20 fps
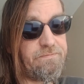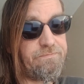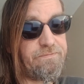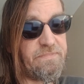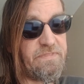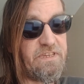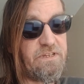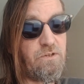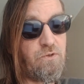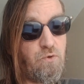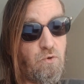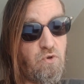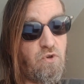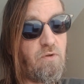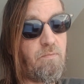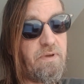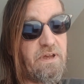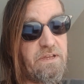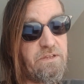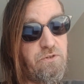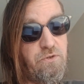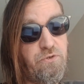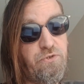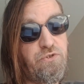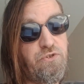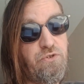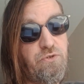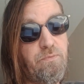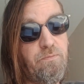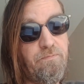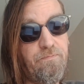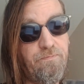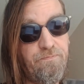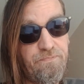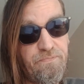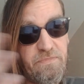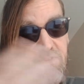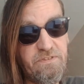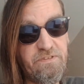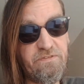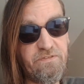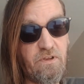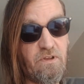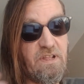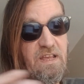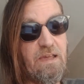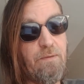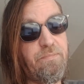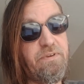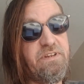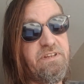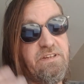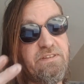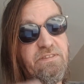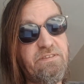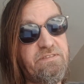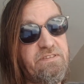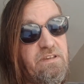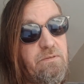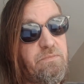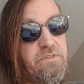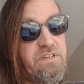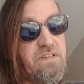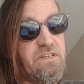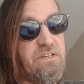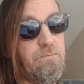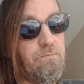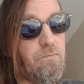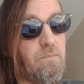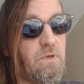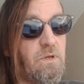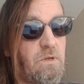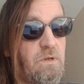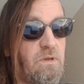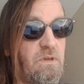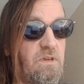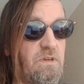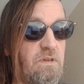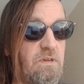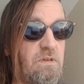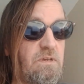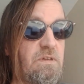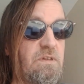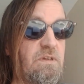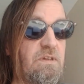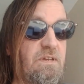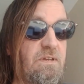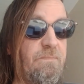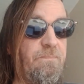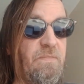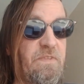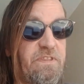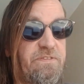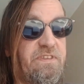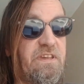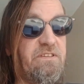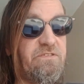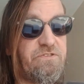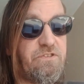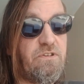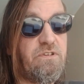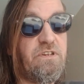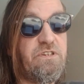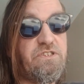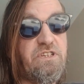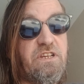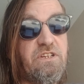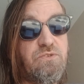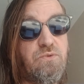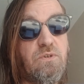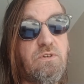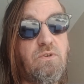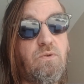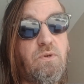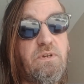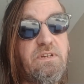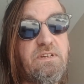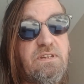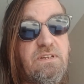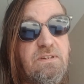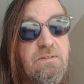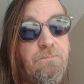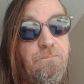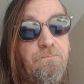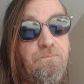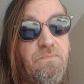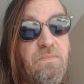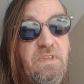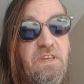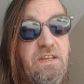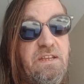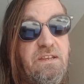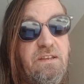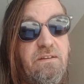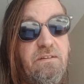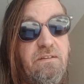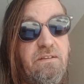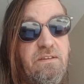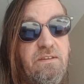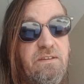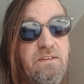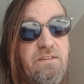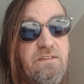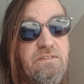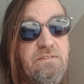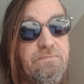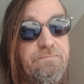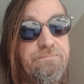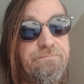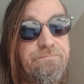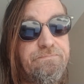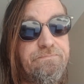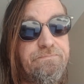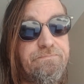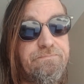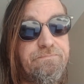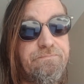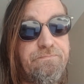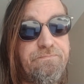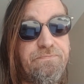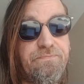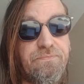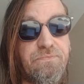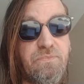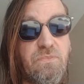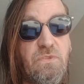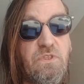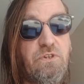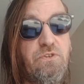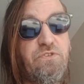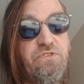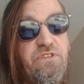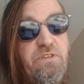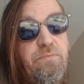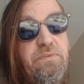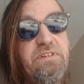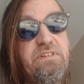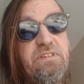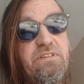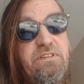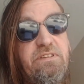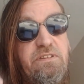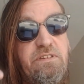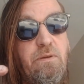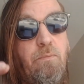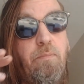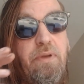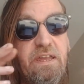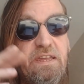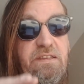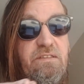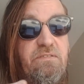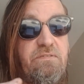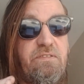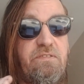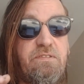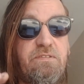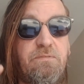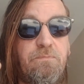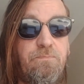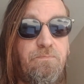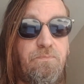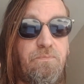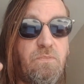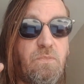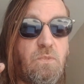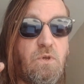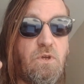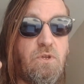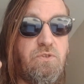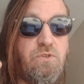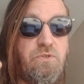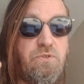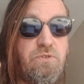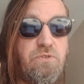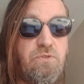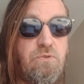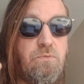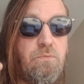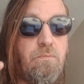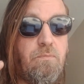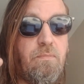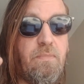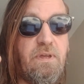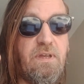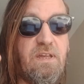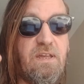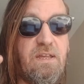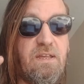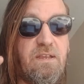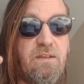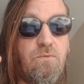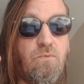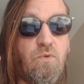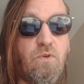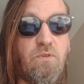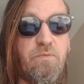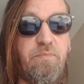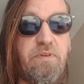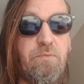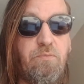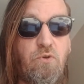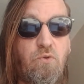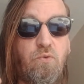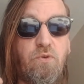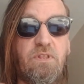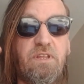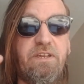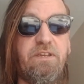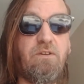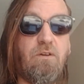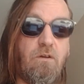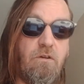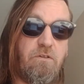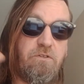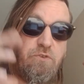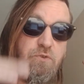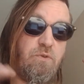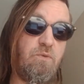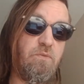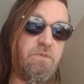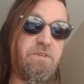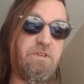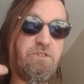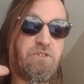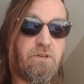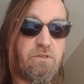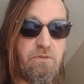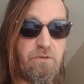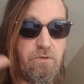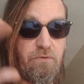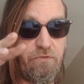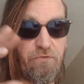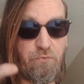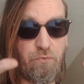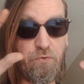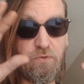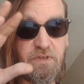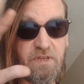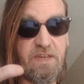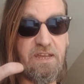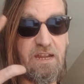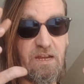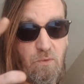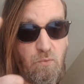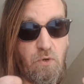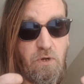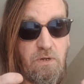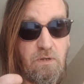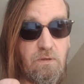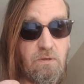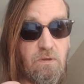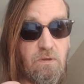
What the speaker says: then Google bought YouTube. This is all happening at the same time. And things started to change real quick. And there used to be debates on YouTube, and where people were like arguing with each other through the camera,